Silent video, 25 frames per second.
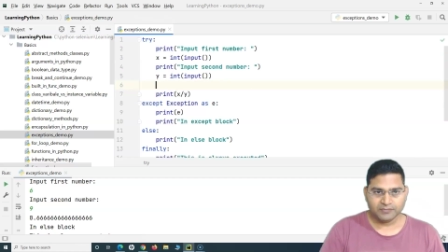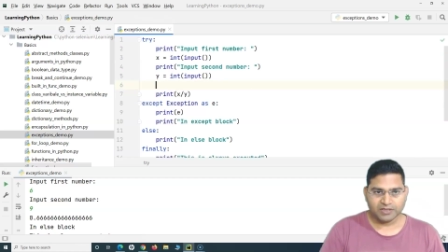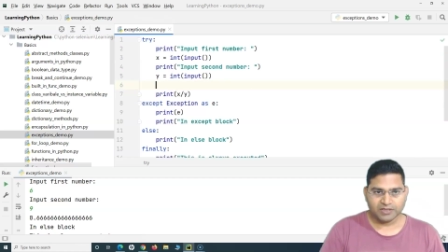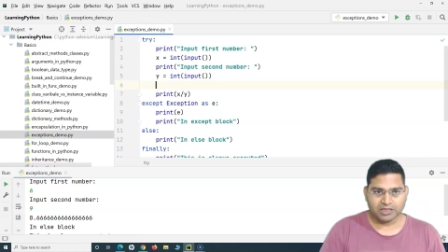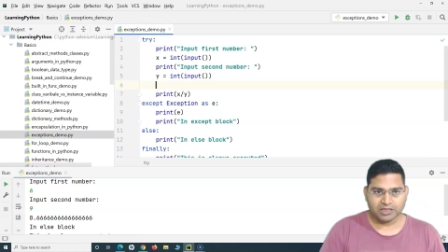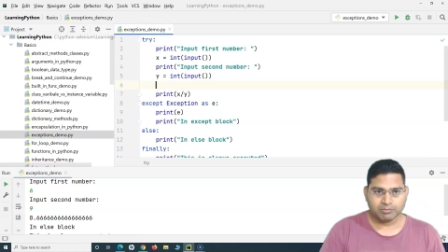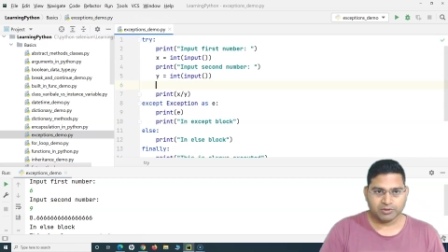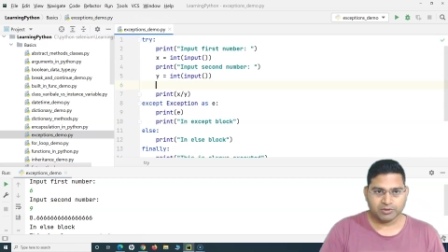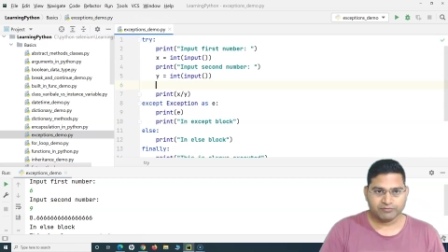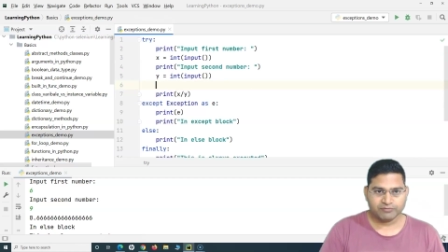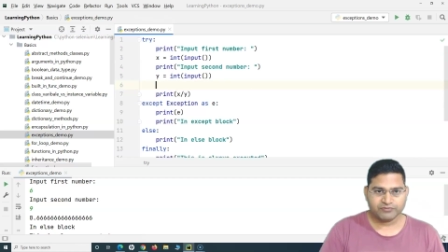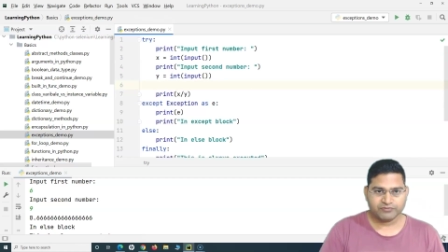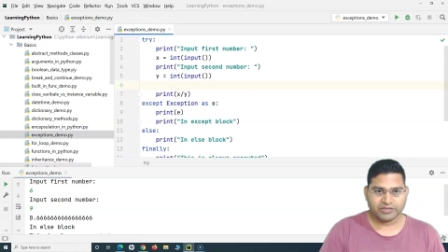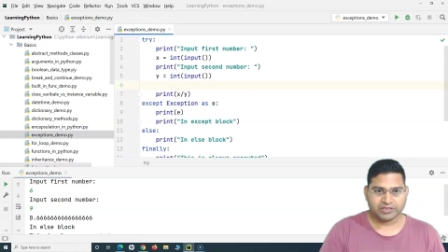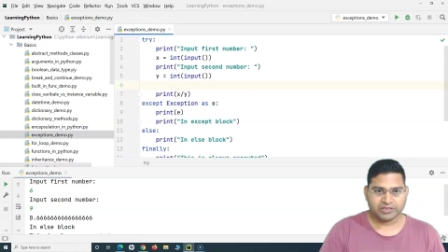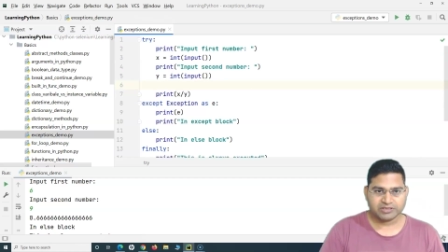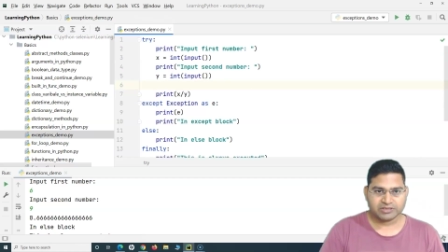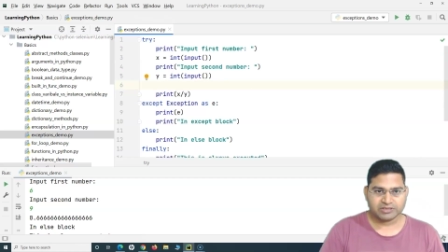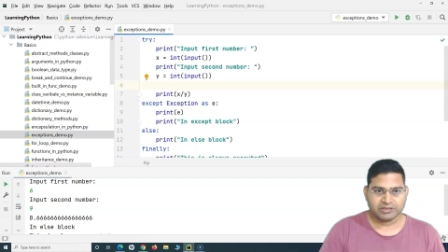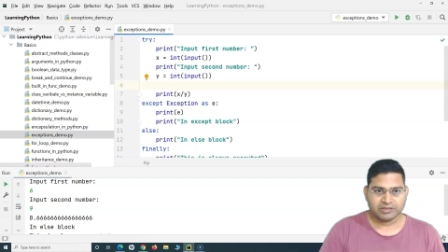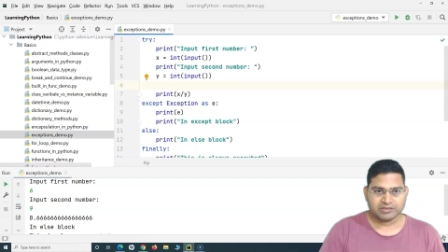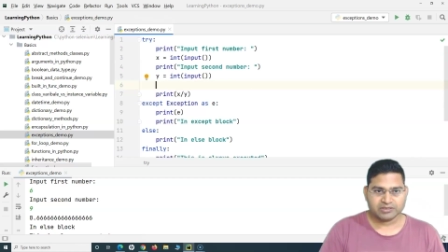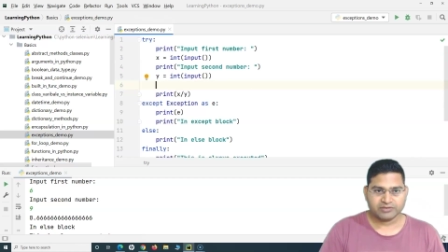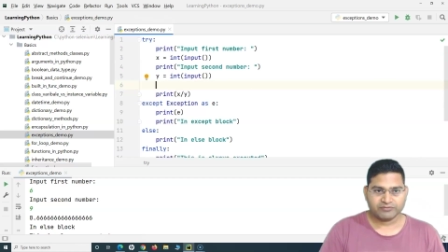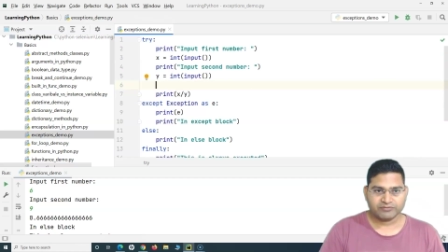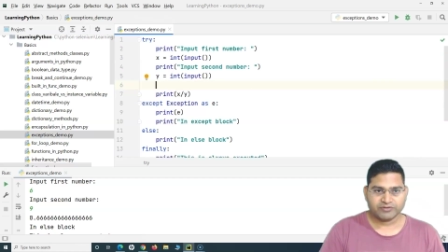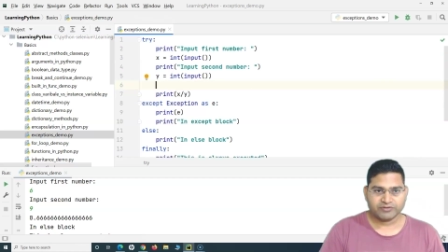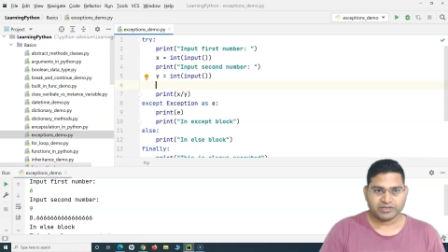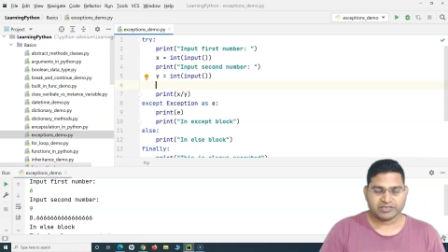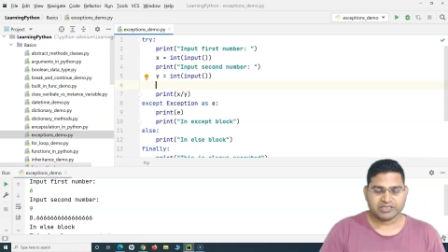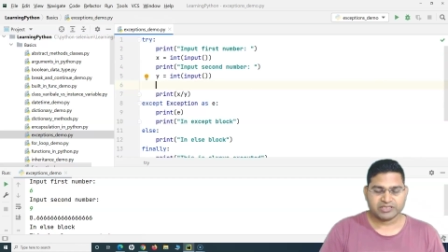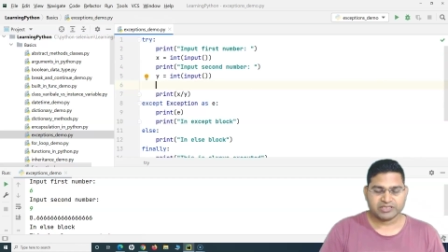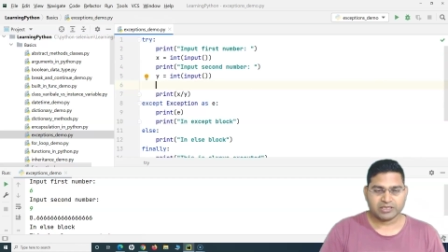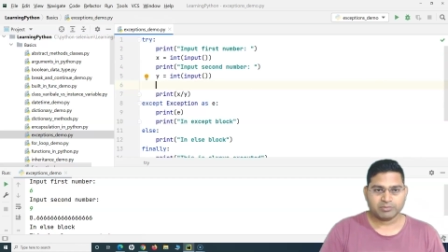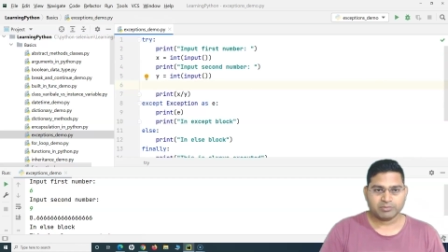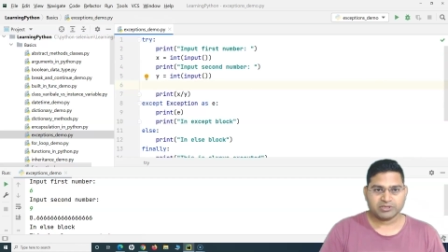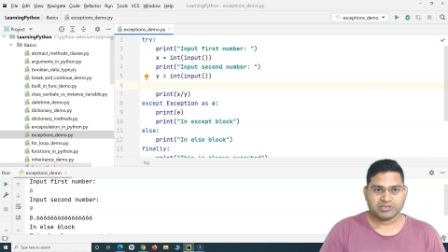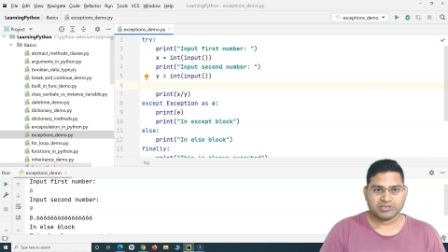above this say for
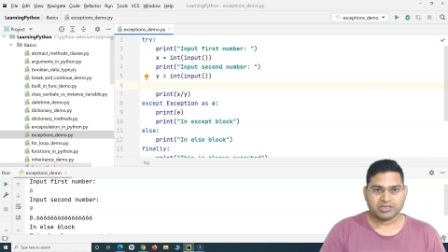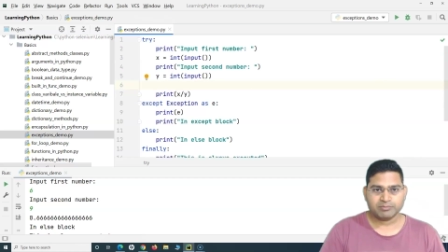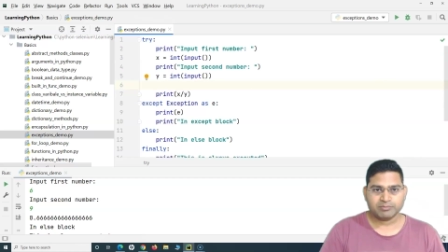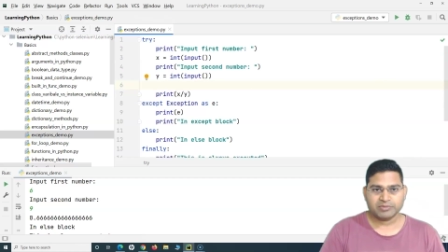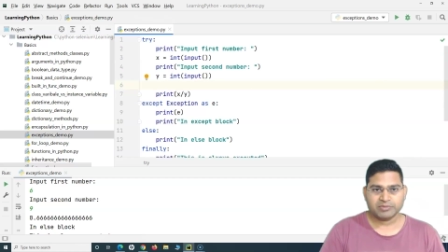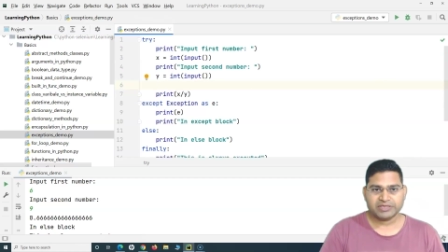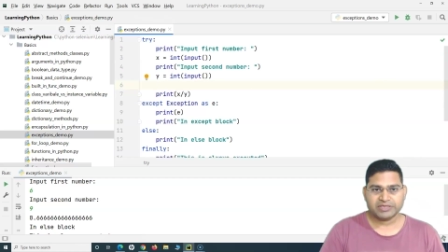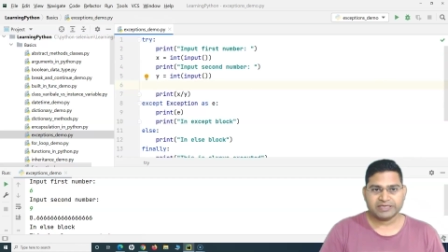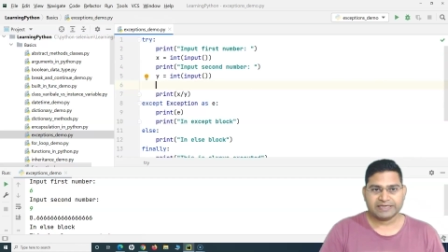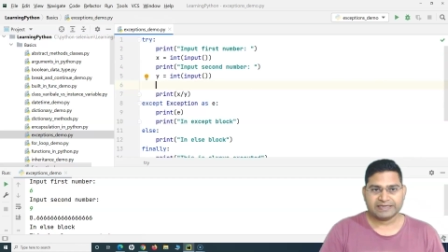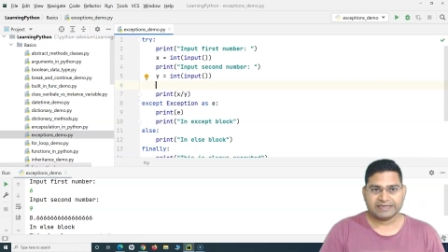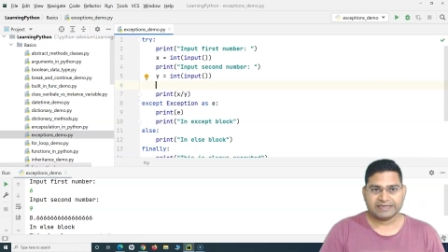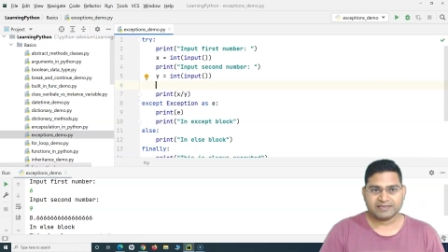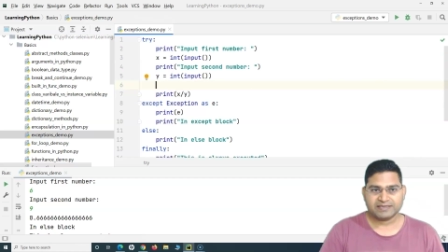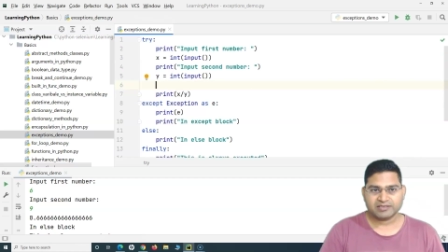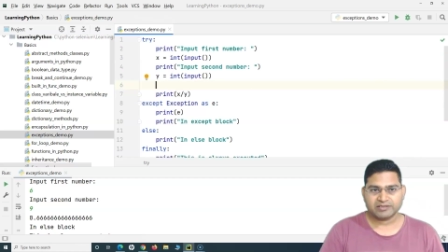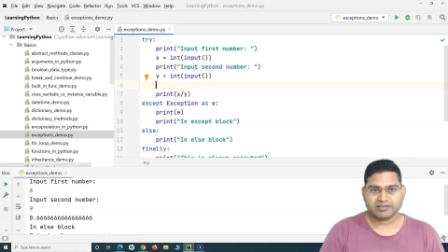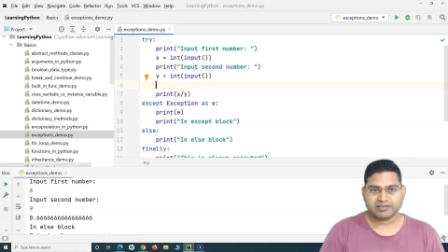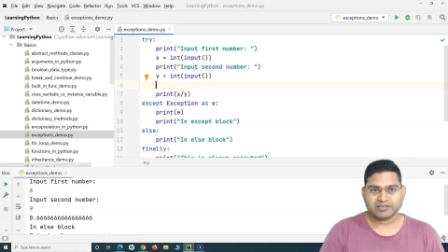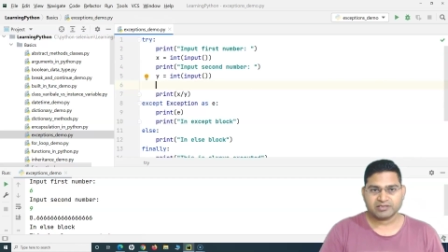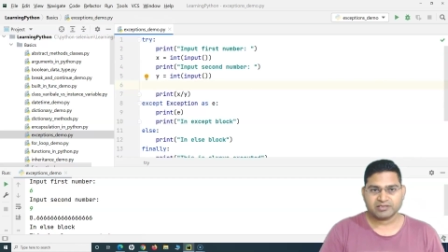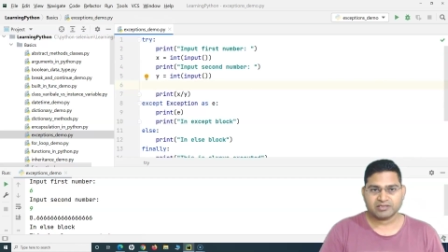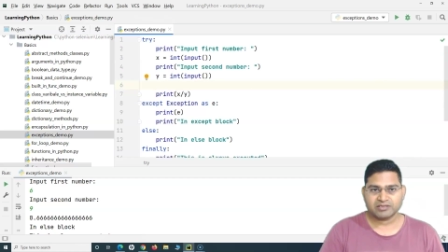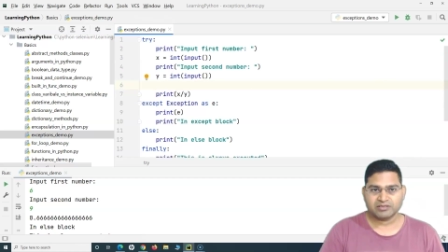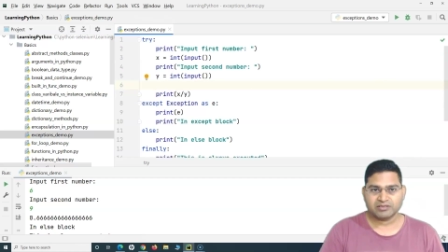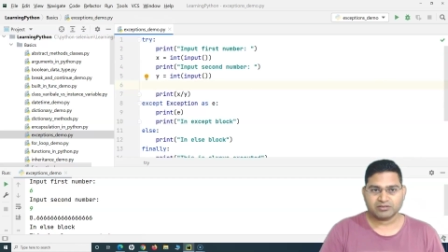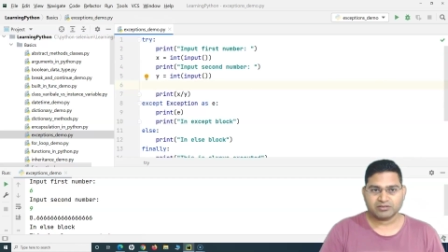example somebody enters